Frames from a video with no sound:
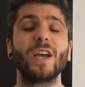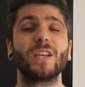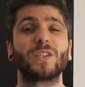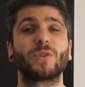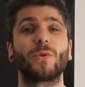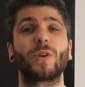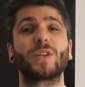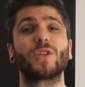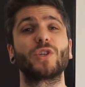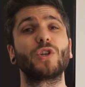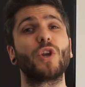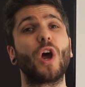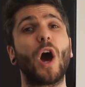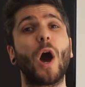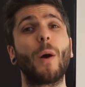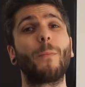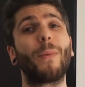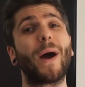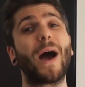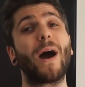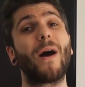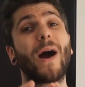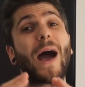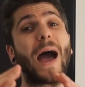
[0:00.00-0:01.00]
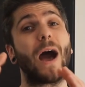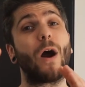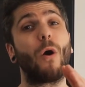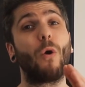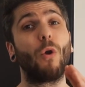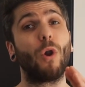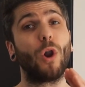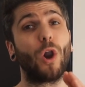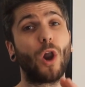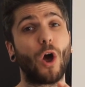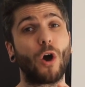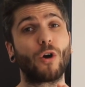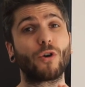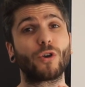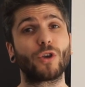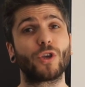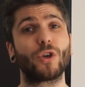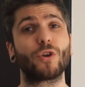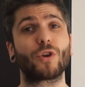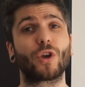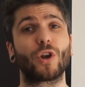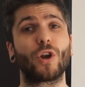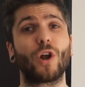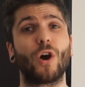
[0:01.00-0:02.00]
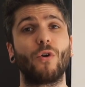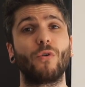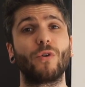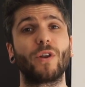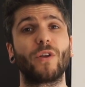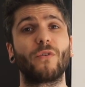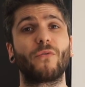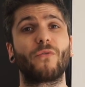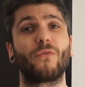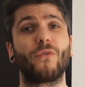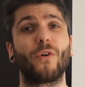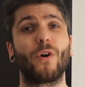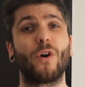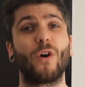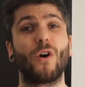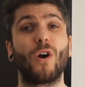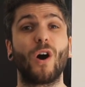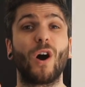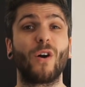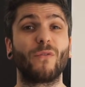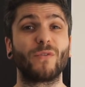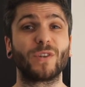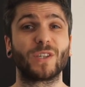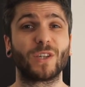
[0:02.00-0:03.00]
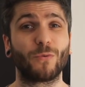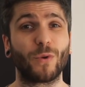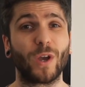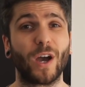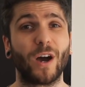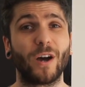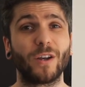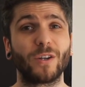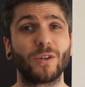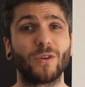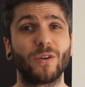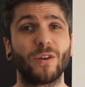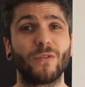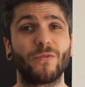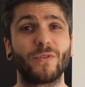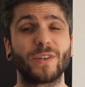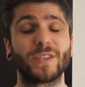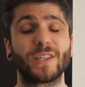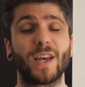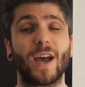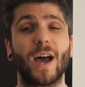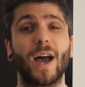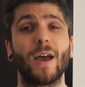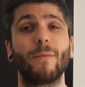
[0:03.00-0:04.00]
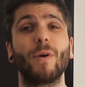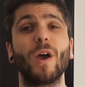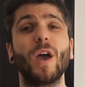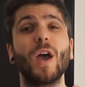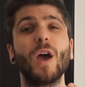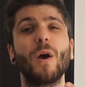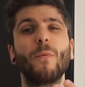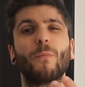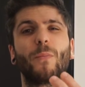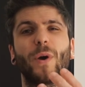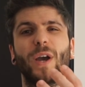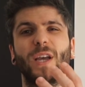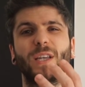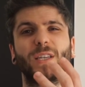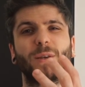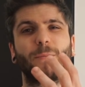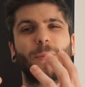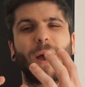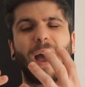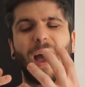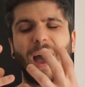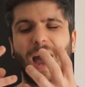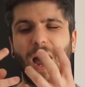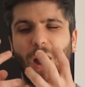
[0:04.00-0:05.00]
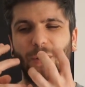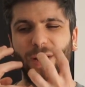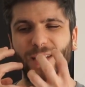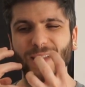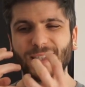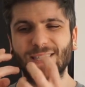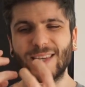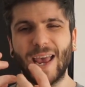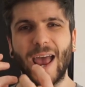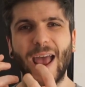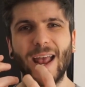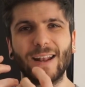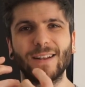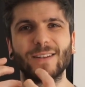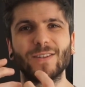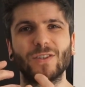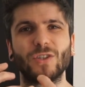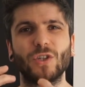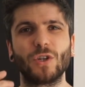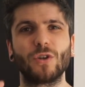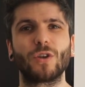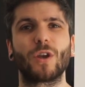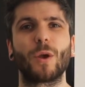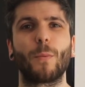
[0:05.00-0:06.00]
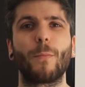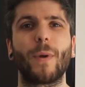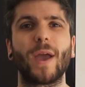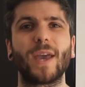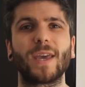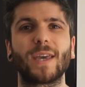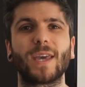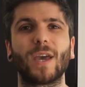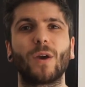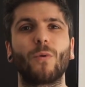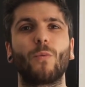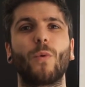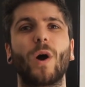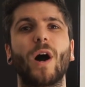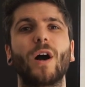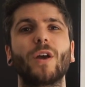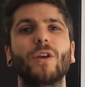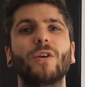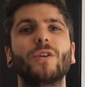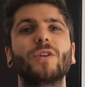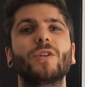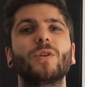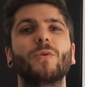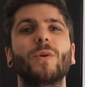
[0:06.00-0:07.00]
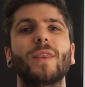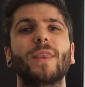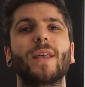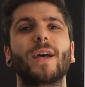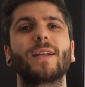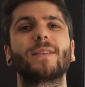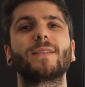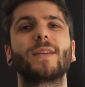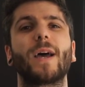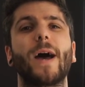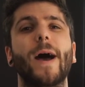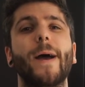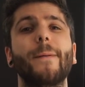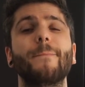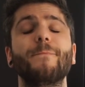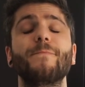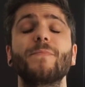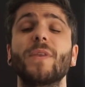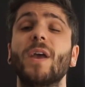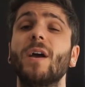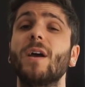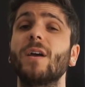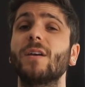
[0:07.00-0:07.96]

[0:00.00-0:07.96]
So it's not about how long you can hold it for, obviously we are doing it for time, but it's about how intense you can make it while you're doing that time.